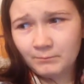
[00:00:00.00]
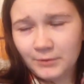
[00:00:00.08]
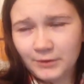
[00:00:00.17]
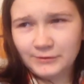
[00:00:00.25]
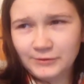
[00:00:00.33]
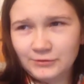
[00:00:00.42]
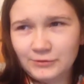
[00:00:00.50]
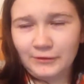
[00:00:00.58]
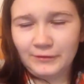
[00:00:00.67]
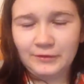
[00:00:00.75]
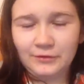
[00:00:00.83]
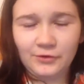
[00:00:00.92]
but it's just
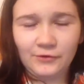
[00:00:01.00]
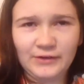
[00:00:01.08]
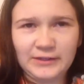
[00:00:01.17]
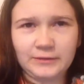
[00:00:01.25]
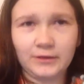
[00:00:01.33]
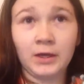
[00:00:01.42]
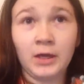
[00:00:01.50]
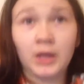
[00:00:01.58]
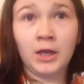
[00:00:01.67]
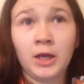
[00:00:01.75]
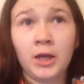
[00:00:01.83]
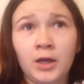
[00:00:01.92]
like the little girl face like,
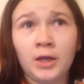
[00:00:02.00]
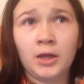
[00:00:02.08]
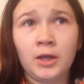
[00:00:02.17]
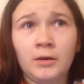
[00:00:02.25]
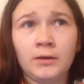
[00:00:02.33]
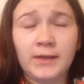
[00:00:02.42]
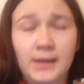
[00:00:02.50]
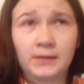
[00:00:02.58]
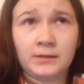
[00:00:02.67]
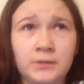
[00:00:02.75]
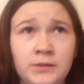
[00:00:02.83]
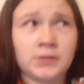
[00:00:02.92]
Dad,
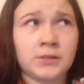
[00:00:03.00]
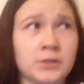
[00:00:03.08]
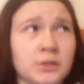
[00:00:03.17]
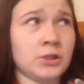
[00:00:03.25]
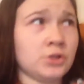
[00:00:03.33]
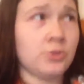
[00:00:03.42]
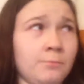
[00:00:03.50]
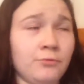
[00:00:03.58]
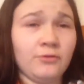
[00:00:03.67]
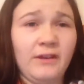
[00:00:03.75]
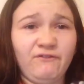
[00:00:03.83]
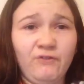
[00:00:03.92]
did you
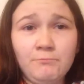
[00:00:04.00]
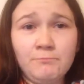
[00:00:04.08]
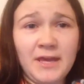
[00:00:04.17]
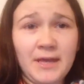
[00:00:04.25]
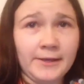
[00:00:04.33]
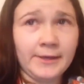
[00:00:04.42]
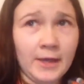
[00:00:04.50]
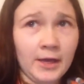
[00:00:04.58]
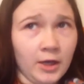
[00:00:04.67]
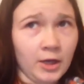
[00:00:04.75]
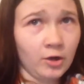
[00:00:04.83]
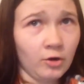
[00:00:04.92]
pull that for me
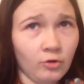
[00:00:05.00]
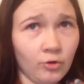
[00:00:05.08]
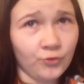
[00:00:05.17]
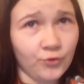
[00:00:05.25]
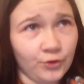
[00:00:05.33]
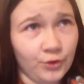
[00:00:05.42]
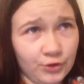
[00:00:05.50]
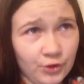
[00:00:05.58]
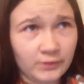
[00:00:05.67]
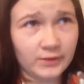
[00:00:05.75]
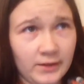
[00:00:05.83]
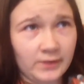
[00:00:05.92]
or for the
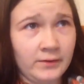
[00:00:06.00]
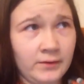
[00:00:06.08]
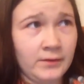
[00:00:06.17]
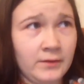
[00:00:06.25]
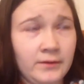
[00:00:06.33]
doggy?